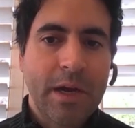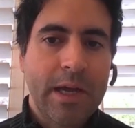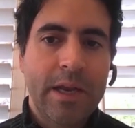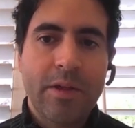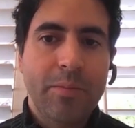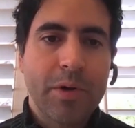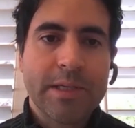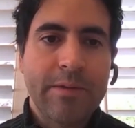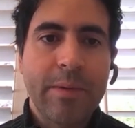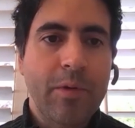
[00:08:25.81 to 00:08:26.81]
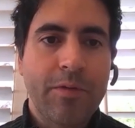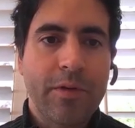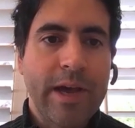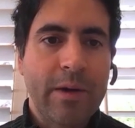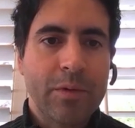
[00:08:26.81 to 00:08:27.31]
Any of the books I read
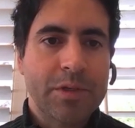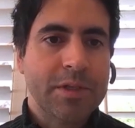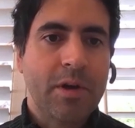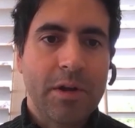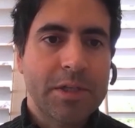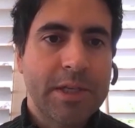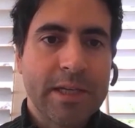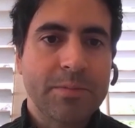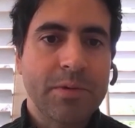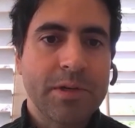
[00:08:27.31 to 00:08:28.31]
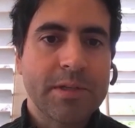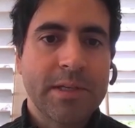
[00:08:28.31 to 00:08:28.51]
before that were just college textbooks.